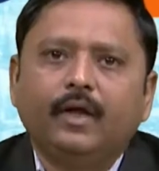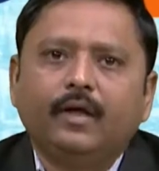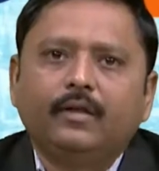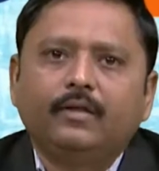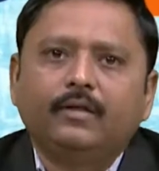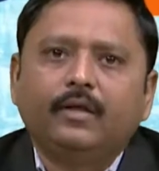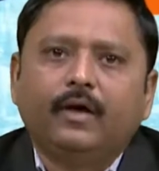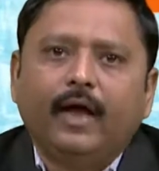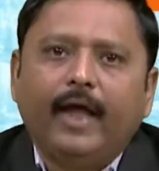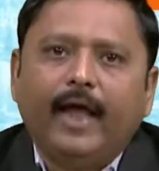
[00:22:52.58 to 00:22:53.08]

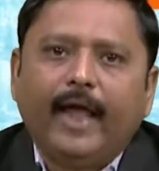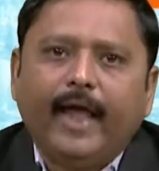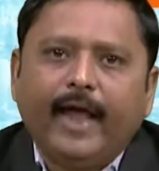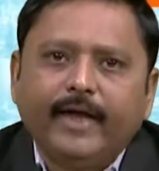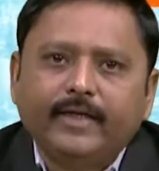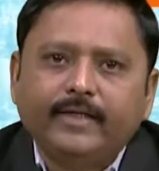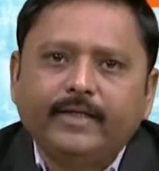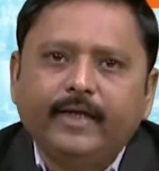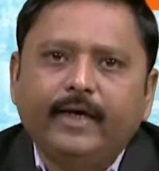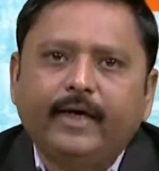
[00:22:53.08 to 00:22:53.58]
the
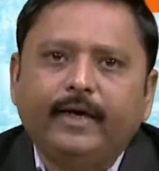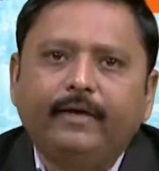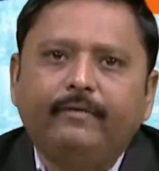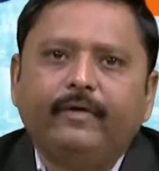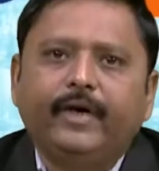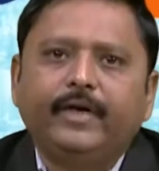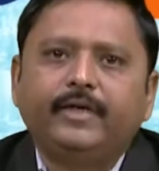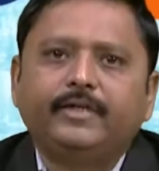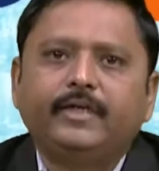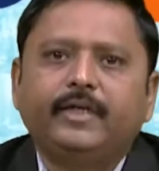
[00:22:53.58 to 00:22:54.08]
exit
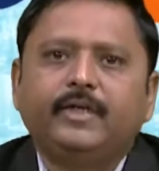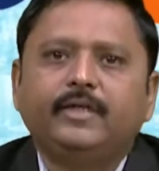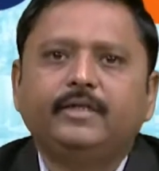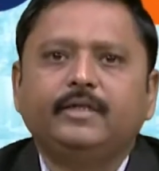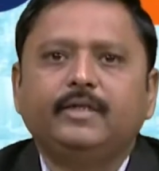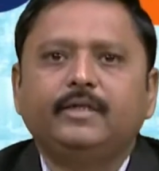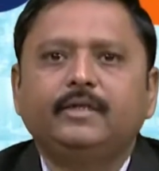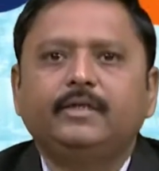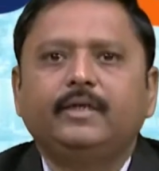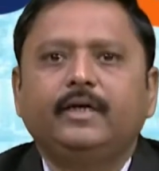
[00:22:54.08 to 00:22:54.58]
event
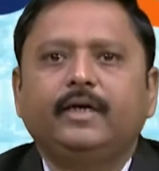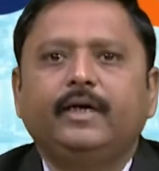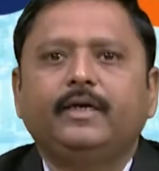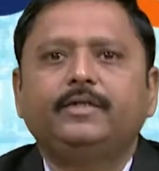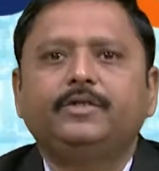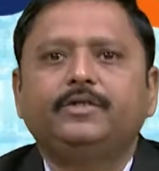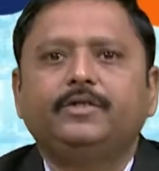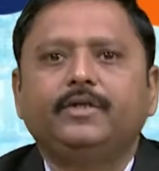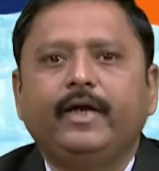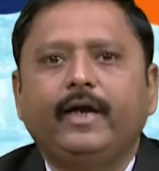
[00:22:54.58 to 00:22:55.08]
changes
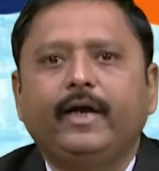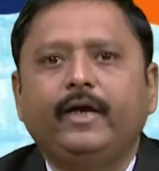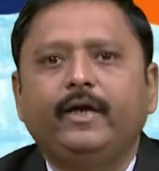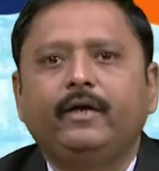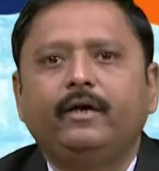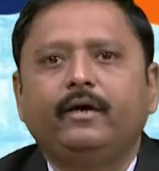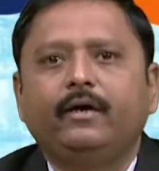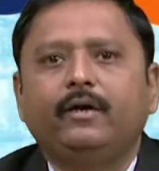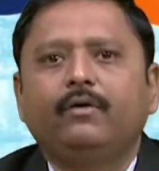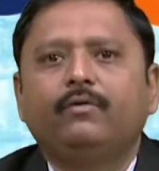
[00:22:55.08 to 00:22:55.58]
its state
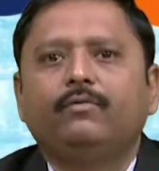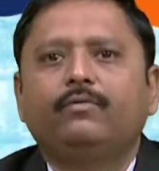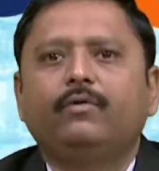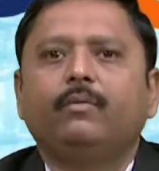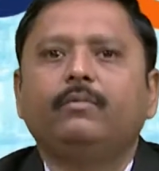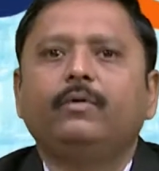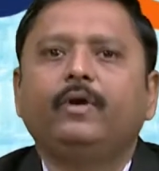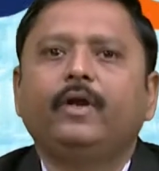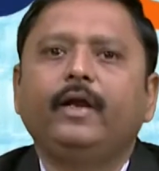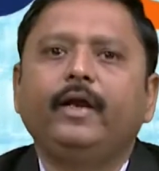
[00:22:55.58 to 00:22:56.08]

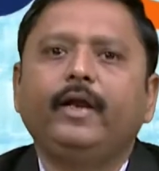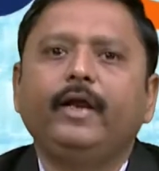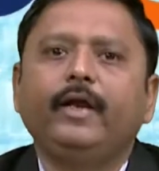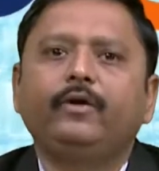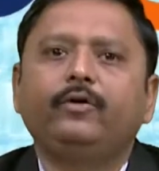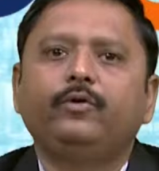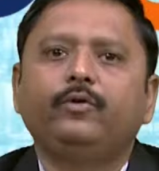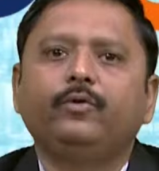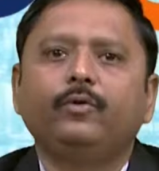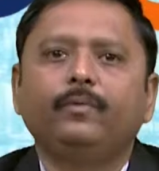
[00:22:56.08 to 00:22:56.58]
from
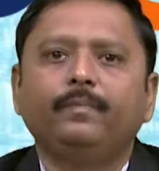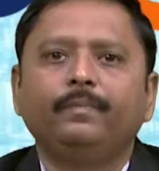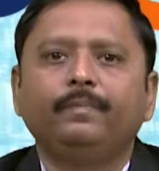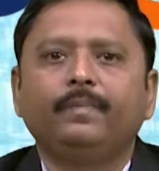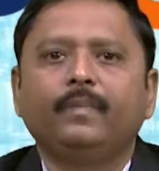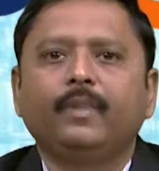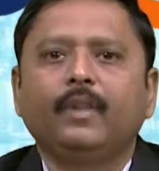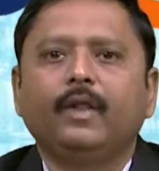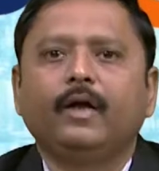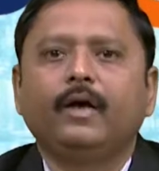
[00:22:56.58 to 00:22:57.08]
running to
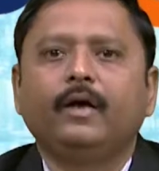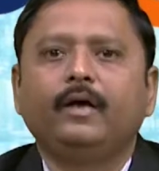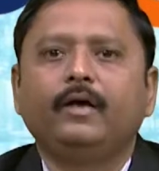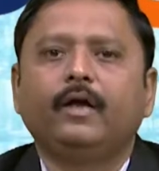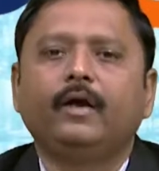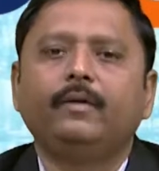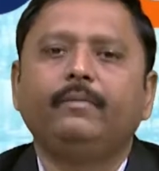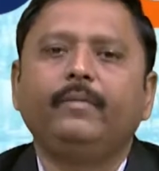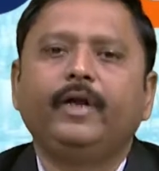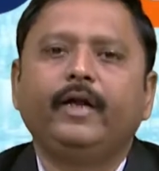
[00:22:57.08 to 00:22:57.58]

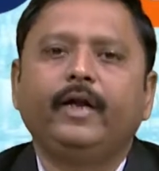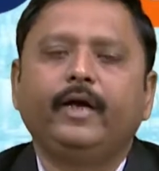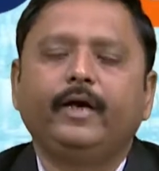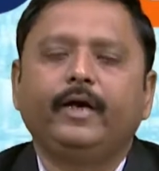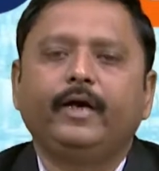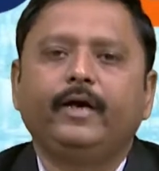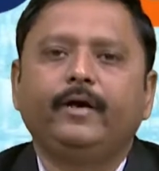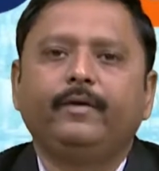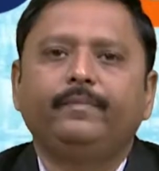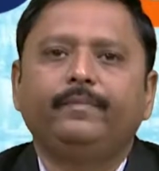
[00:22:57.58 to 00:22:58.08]

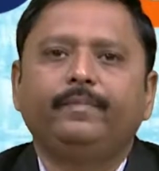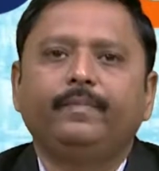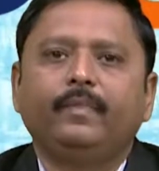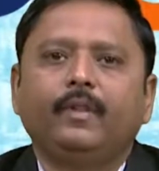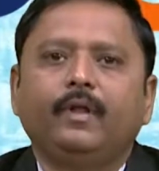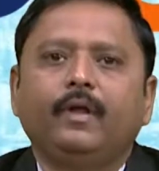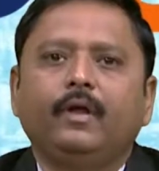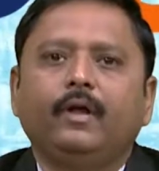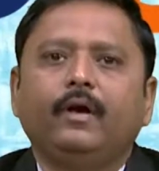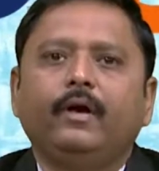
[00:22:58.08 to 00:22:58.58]
terminated.
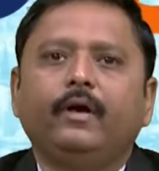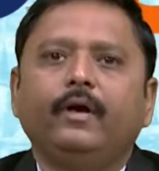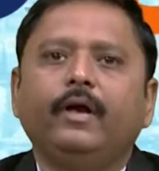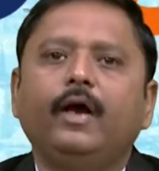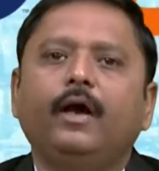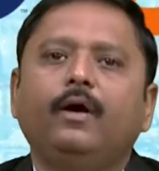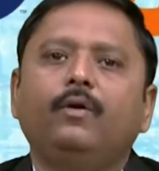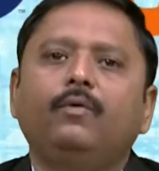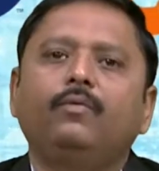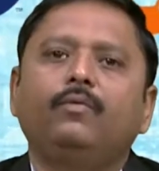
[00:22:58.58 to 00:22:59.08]

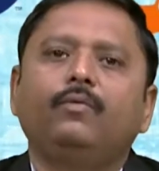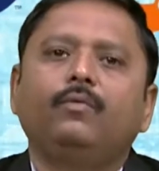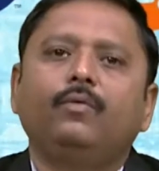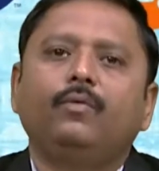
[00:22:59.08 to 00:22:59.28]
Now,